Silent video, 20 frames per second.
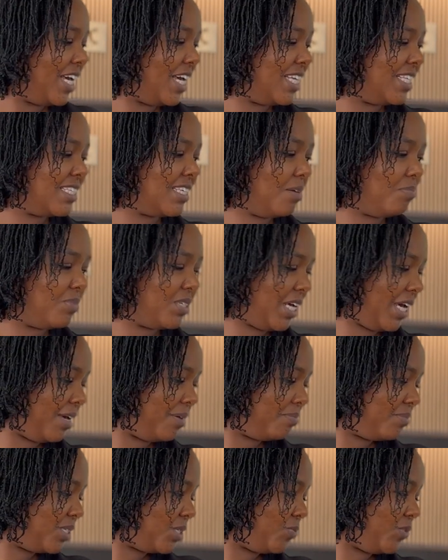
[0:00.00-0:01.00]
And
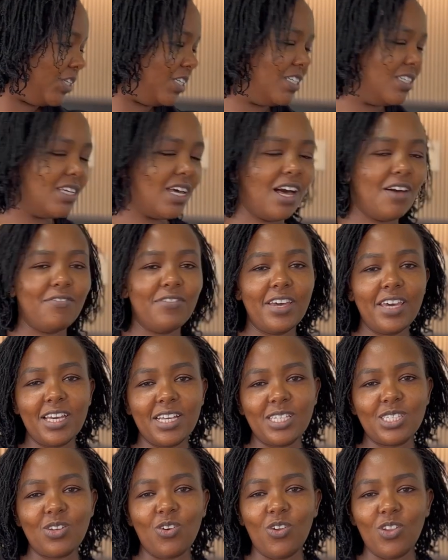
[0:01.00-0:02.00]
sometimes we didn't have
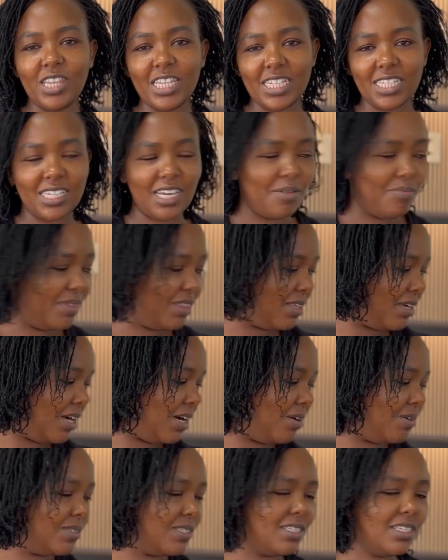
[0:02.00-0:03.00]
eggs all the time in the
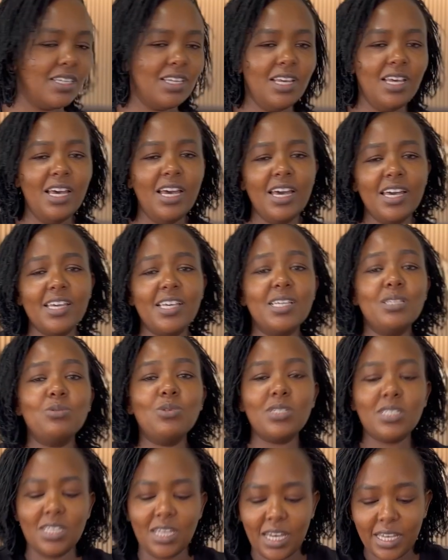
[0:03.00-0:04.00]
house. Guess
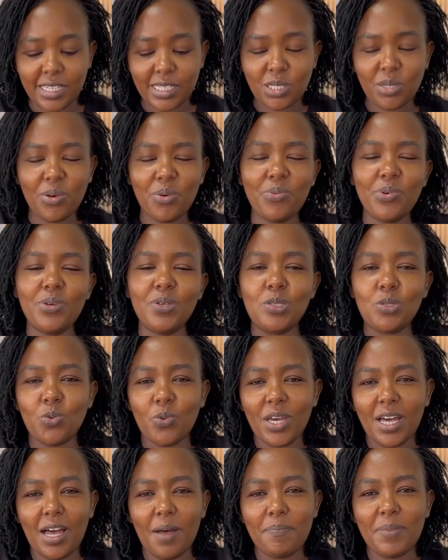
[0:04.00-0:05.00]
what, guys? We used to
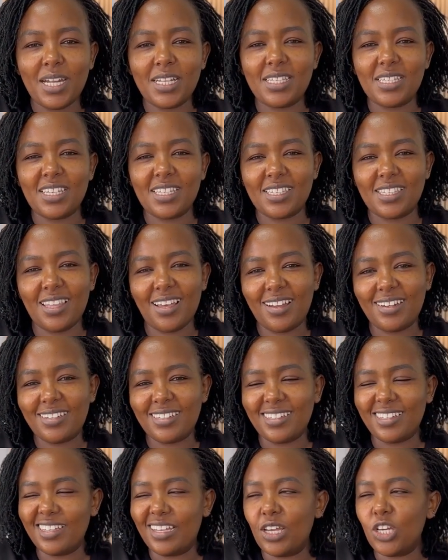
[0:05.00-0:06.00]
wake up at
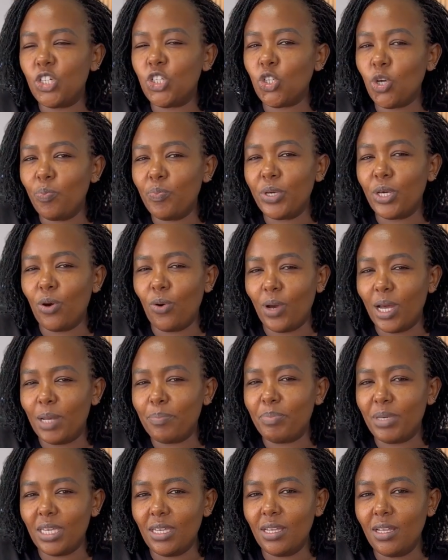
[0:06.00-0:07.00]
6:30. Shop iko
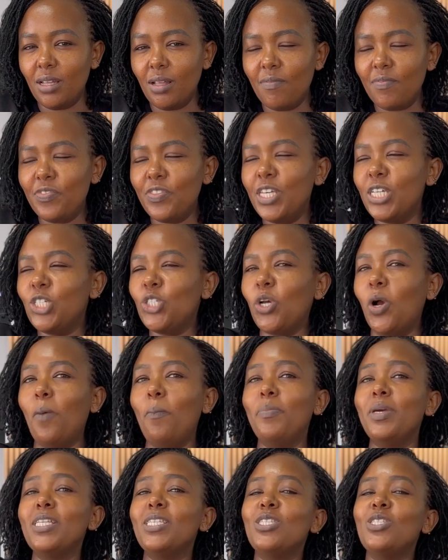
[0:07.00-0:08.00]
wapi? The shop
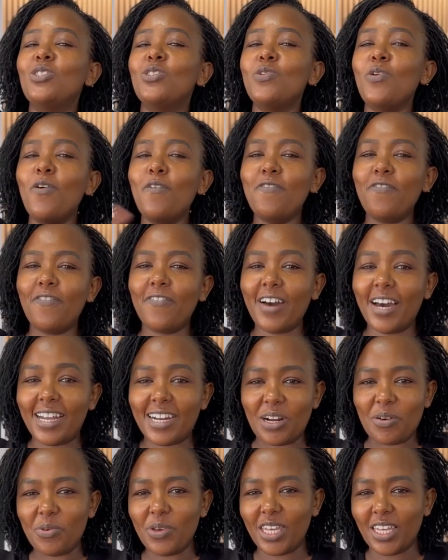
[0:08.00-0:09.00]
is so far
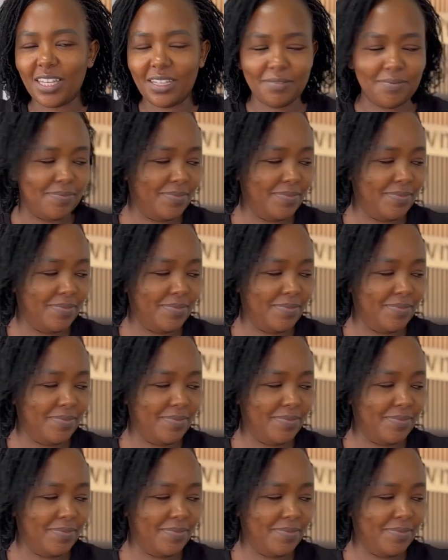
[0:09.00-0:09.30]
away.